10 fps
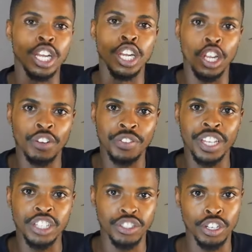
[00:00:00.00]
a lot of
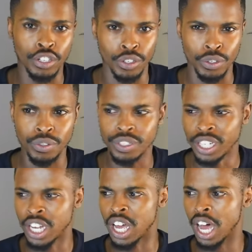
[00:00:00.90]
things
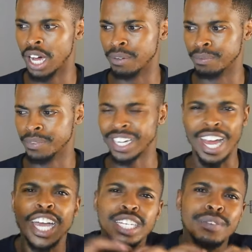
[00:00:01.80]
alone, and
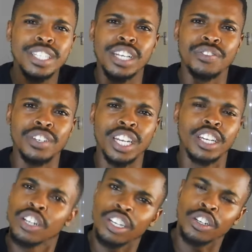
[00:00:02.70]
hiding myself in like
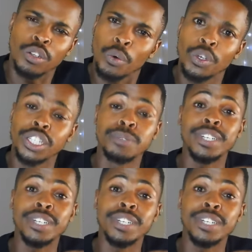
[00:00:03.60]
little corners.